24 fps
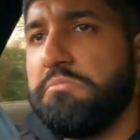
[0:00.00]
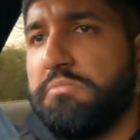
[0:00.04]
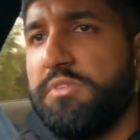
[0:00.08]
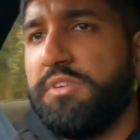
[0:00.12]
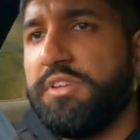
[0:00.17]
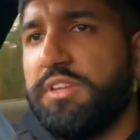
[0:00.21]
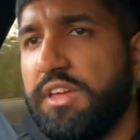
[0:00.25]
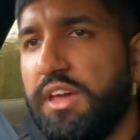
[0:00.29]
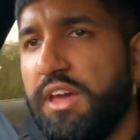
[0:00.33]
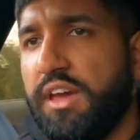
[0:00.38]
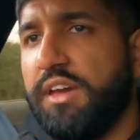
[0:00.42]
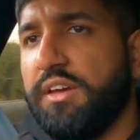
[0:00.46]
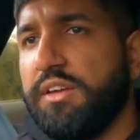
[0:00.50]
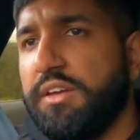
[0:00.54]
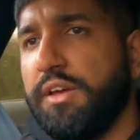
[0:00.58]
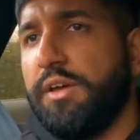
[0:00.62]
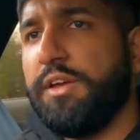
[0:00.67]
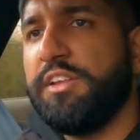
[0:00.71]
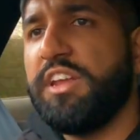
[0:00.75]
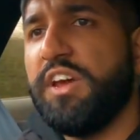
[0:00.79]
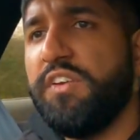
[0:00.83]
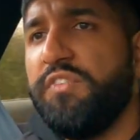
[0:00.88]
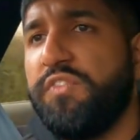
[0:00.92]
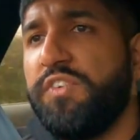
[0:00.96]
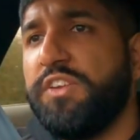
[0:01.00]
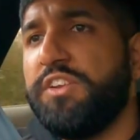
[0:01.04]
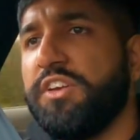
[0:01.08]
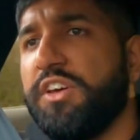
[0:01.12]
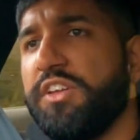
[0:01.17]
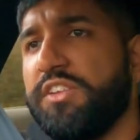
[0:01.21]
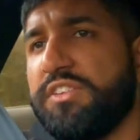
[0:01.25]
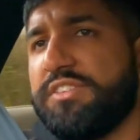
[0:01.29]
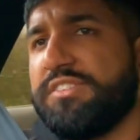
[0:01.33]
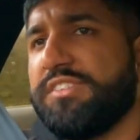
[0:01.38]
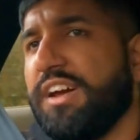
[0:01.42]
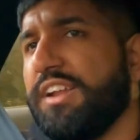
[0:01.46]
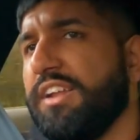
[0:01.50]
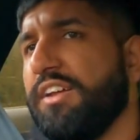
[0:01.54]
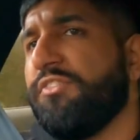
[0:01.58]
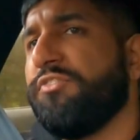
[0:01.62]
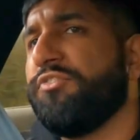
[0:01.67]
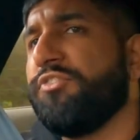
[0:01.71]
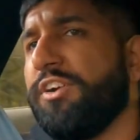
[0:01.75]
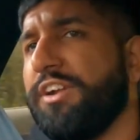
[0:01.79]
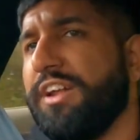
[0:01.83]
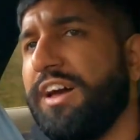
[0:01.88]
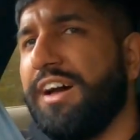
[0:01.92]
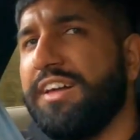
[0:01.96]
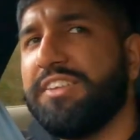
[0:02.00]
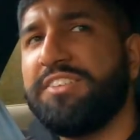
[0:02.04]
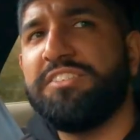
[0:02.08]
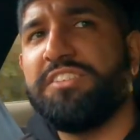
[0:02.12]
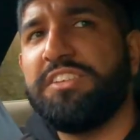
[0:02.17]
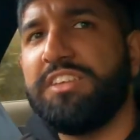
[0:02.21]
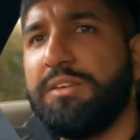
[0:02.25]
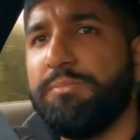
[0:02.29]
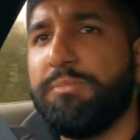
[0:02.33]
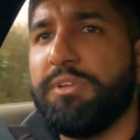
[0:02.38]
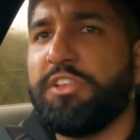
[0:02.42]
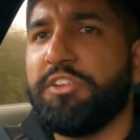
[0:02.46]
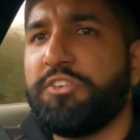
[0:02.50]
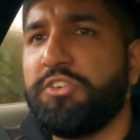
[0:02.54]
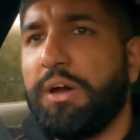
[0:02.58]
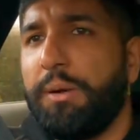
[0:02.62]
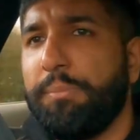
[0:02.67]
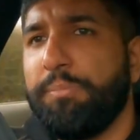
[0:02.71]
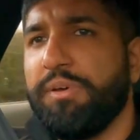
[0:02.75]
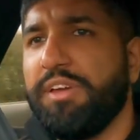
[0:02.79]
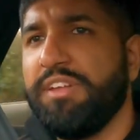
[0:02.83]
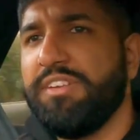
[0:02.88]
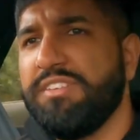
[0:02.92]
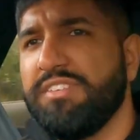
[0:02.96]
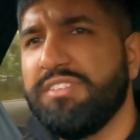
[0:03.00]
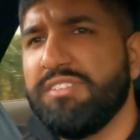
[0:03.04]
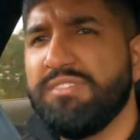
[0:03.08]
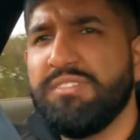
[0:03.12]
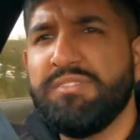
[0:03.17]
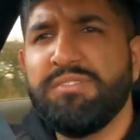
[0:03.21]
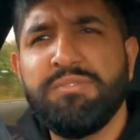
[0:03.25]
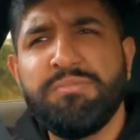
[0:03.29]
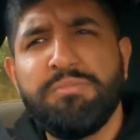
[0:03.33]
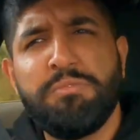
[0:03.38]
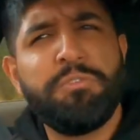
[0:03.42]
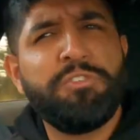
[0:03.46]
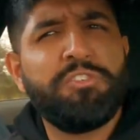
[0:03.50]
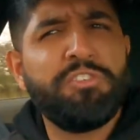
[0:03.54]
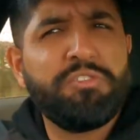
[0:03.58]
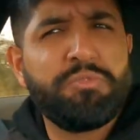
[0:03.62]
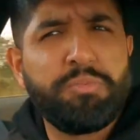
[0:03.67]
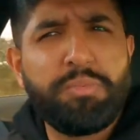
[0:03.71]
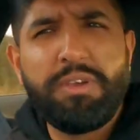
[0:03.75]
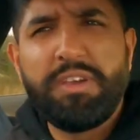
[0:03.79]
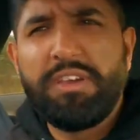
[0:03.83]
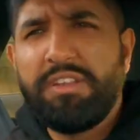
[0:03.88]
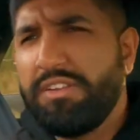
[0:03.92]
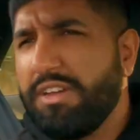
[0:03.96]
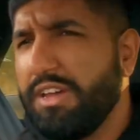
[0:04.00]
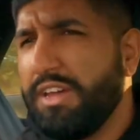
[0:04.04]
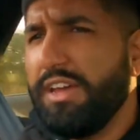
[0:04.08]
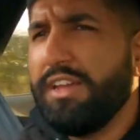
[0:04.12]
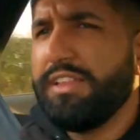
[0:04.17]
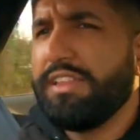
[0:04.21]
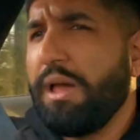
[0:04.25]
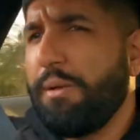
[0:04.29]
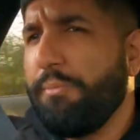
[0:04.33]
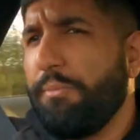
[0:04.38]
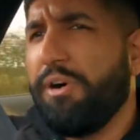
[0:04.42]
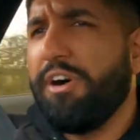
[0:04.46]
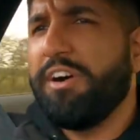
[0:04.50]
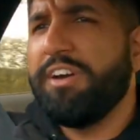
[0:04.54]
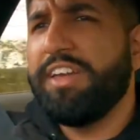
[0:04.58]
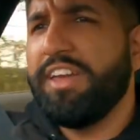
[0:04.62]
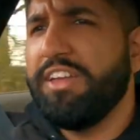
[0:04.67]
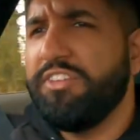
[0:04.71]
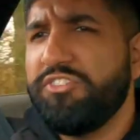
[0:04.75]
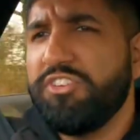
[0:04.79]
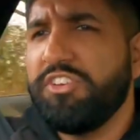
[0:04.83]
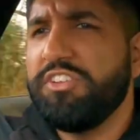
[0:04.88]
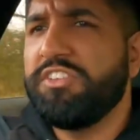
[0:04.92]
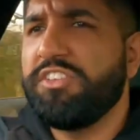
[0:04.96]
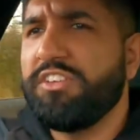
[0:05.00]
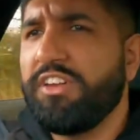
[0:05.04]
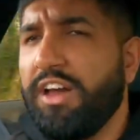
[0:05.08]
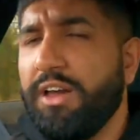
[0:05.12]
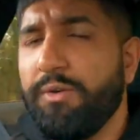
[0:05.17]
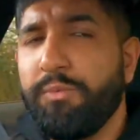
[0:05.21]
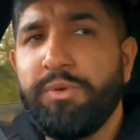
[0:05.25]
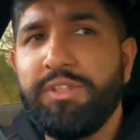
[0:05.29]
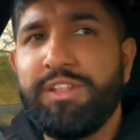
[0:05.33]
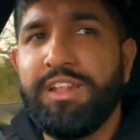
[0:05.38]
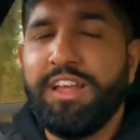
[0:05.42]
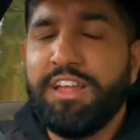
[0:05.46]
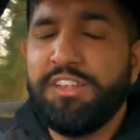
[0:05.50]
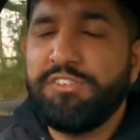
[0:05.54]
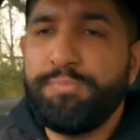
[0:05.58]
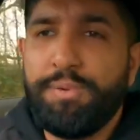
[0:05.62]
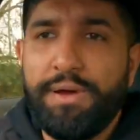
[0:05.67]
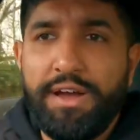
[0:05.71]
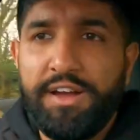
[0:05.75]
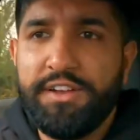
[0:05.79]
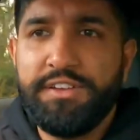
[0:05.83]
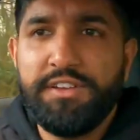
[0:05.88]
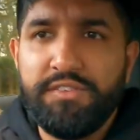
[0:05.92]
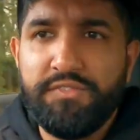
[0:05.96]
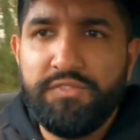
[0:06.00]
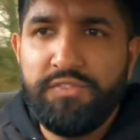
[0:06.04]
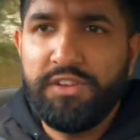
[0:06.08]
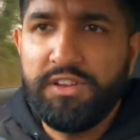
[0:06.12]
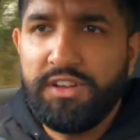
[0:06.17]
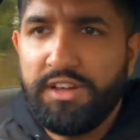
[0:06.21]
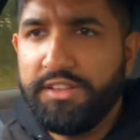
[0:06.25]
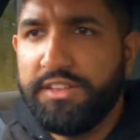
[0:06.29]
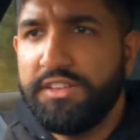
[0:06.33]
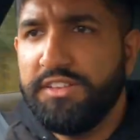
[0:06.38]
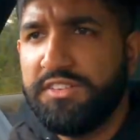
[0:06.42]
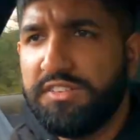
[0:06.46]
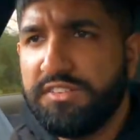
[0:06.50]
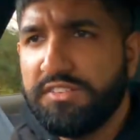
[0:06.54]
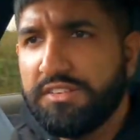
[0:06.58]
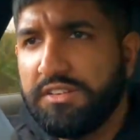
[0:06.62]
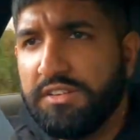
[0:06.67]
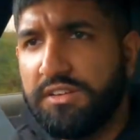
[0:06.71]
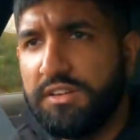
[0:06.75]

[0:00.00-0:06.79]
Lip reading: Yeah, it definitely does kind of run out of steam at the top end, which is weird. That Mark 8 GTI with less power didn't feel like this.